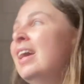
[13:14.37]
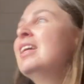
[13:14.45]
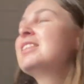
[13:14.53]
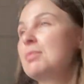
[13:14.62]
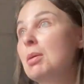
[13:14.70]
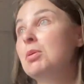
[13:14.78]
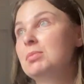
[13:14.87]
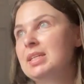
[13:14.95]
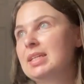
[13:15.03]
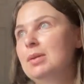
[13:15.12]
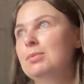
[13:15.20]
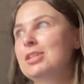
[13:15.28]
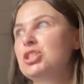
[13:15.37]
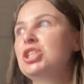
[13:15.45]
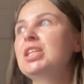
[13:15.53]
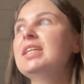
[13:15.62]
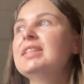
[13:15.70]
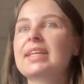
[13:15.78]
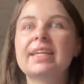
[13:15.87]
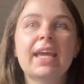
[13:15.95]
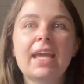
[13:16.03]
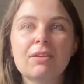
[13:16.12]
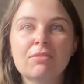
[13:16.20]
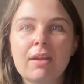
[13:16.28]
So my mum did it, which she's a
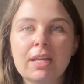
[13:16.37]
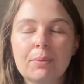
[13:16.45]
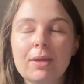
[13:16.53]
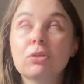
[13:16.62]
carer anyway,